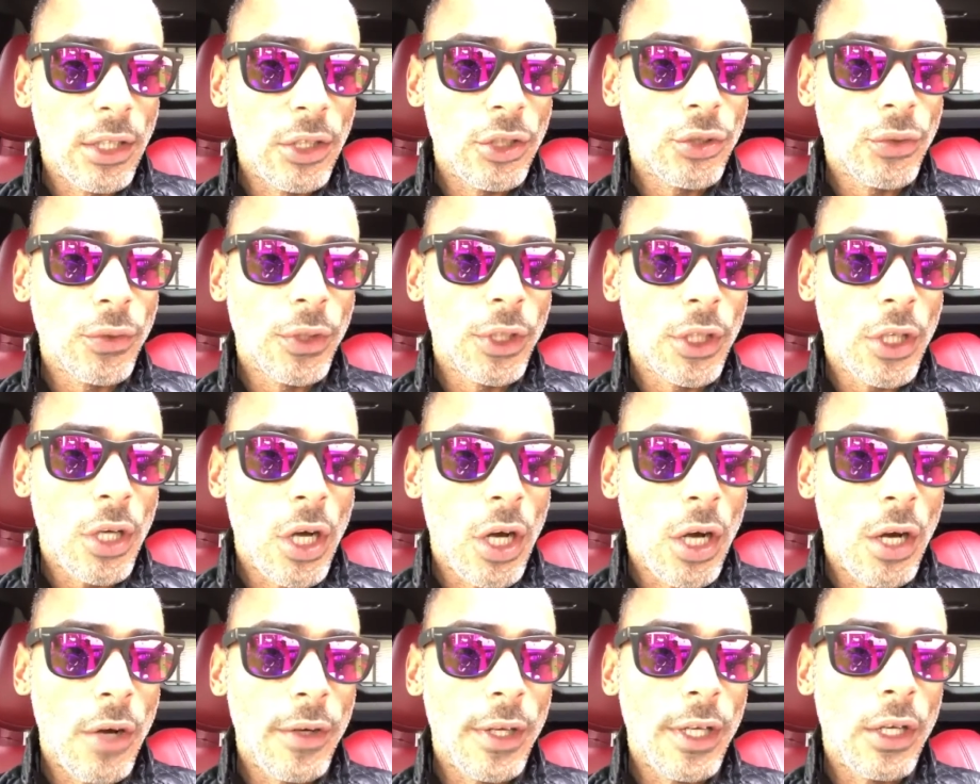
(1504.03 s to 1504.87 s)
luxury
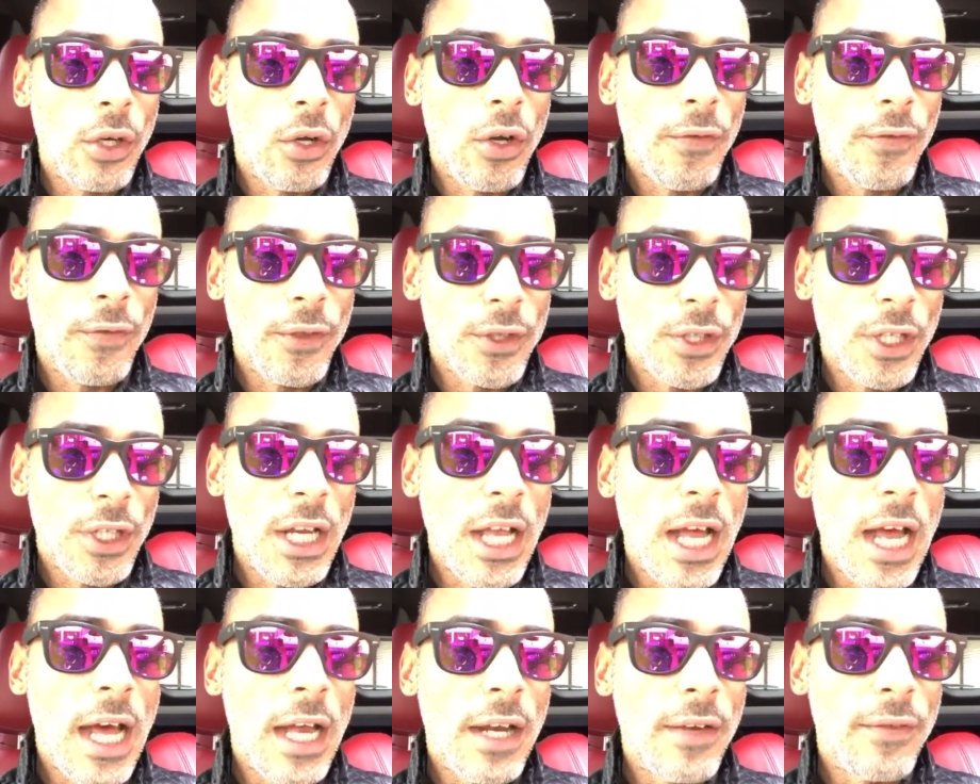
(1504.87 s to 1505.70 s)
car, and it offers
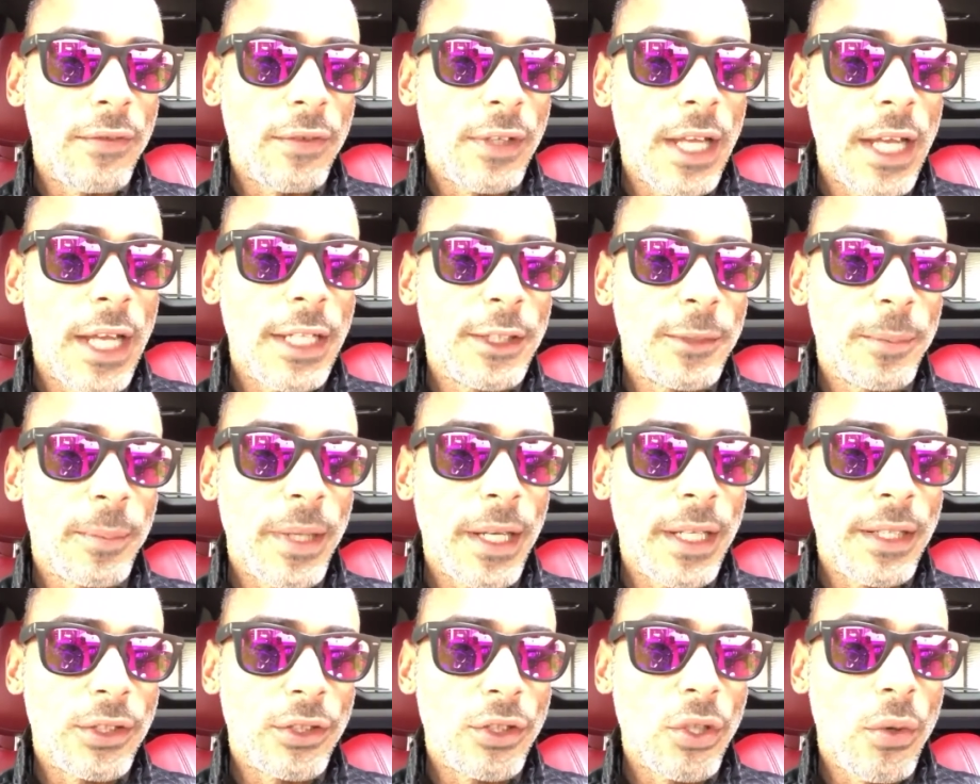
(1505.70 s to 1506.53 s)
a lot of leg
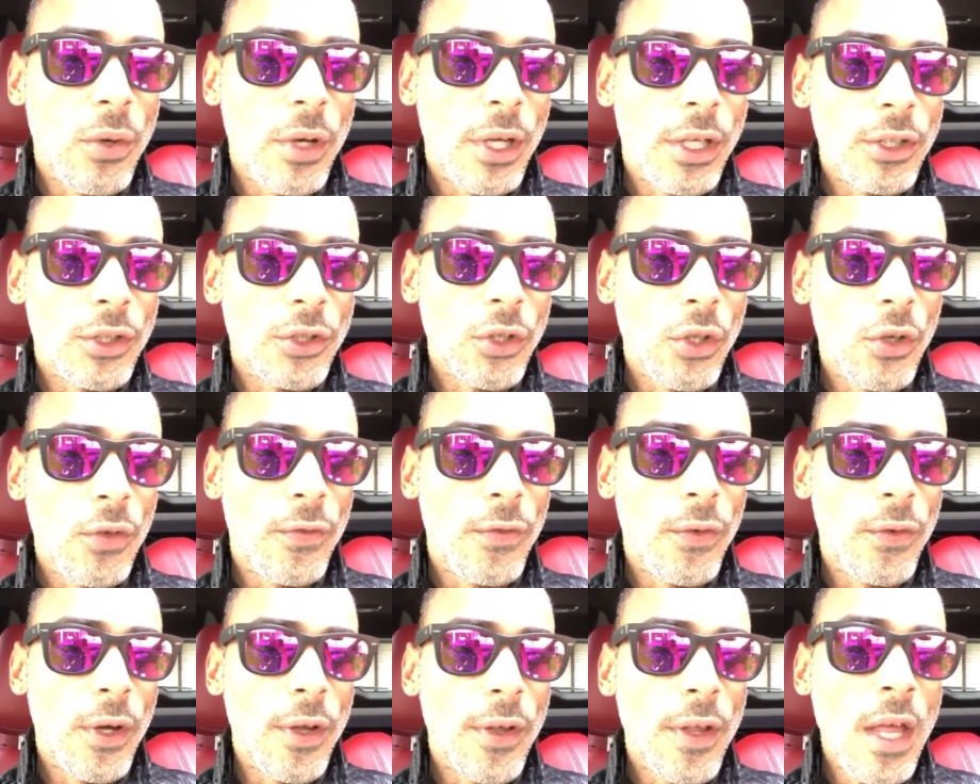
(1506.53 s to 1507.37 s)
space, so on and so
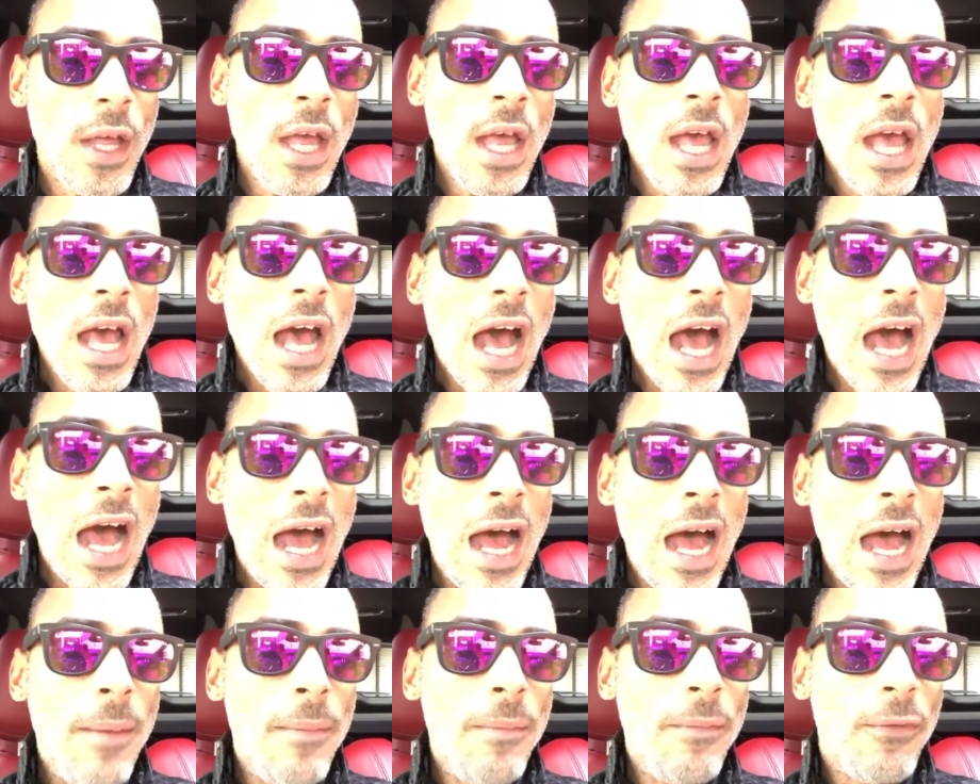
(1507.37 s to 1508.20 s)
forth.
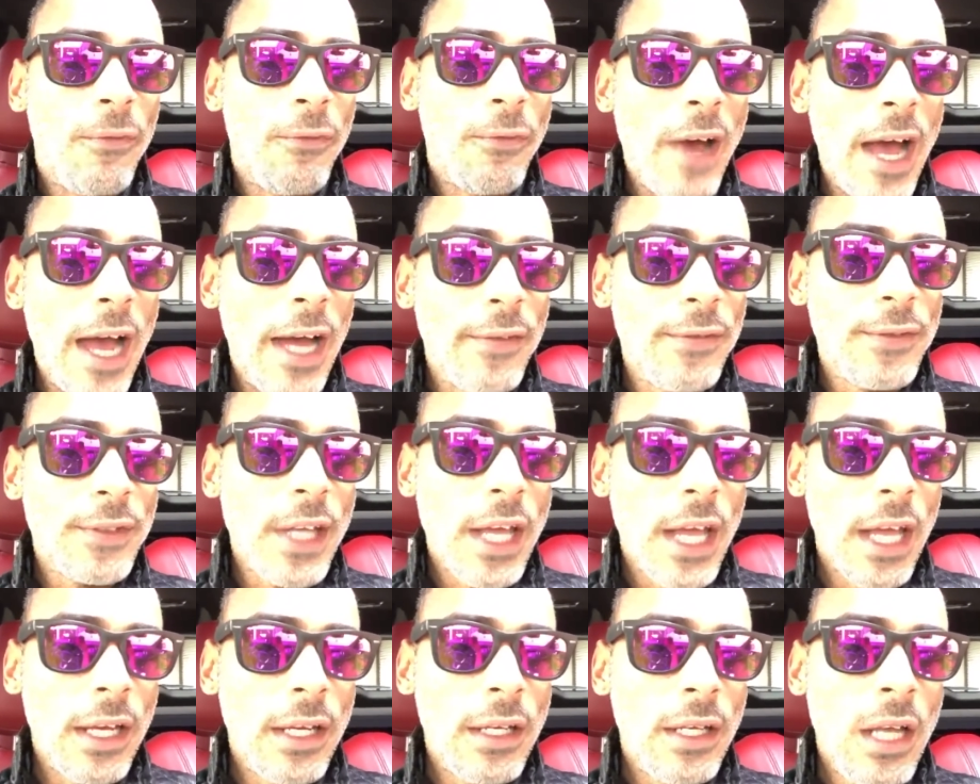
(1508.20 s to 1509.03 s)
I'm
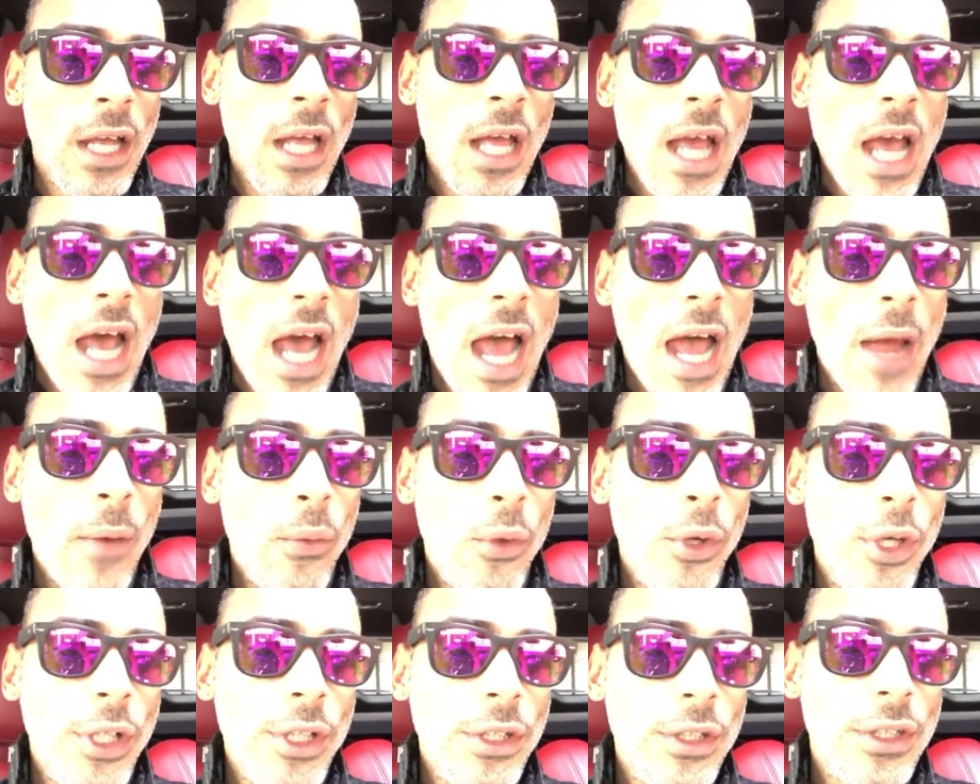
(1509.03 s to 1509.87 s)
5'10". I
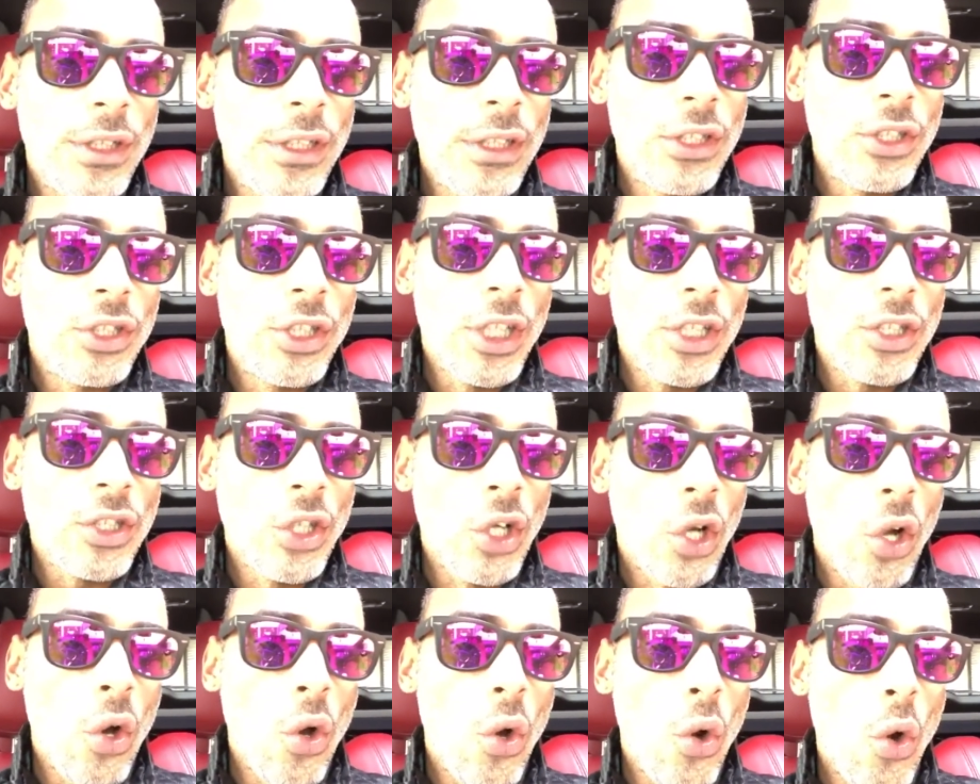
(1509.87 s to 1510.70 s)
wouldn't
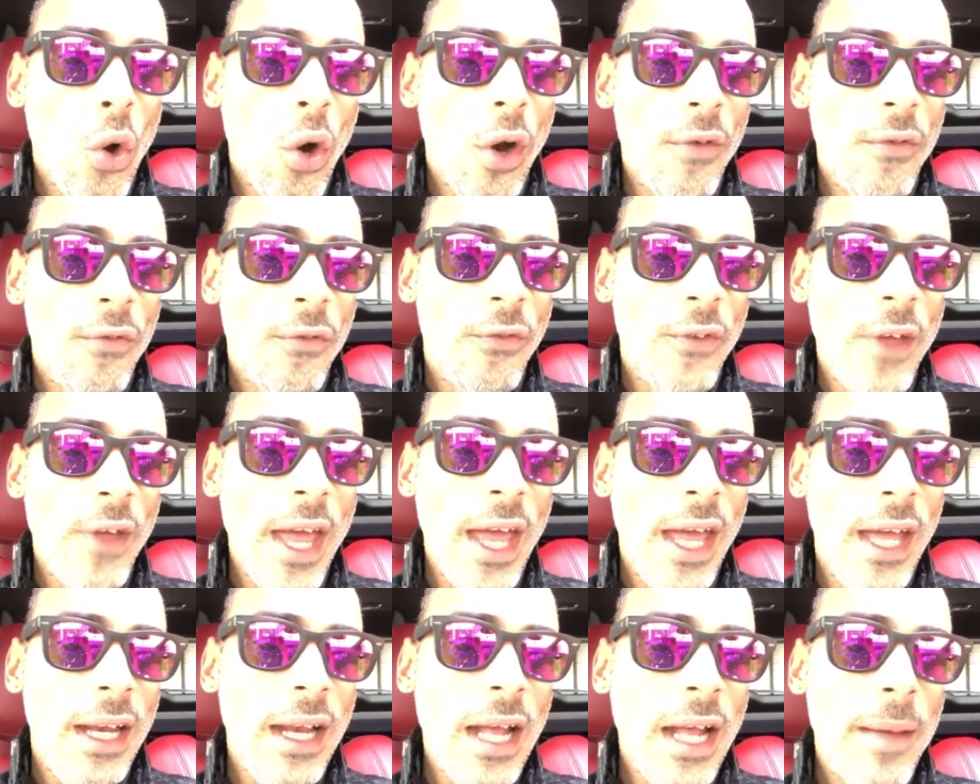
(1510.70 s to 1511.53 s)
suggest a
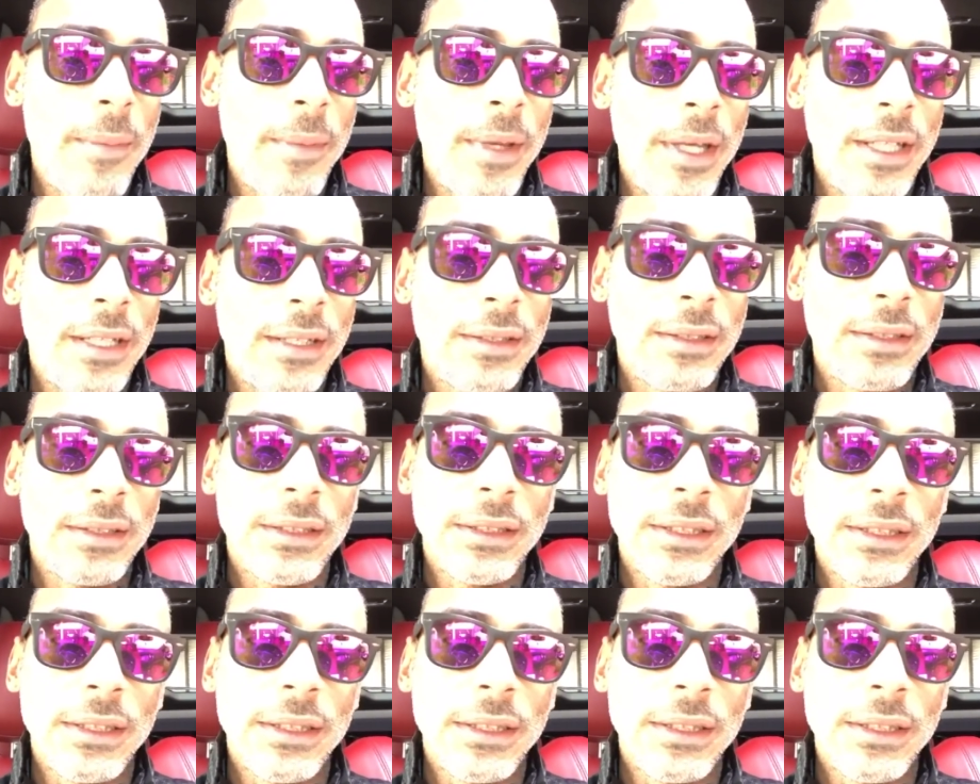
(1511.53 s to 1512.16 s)
Corvette. I mean,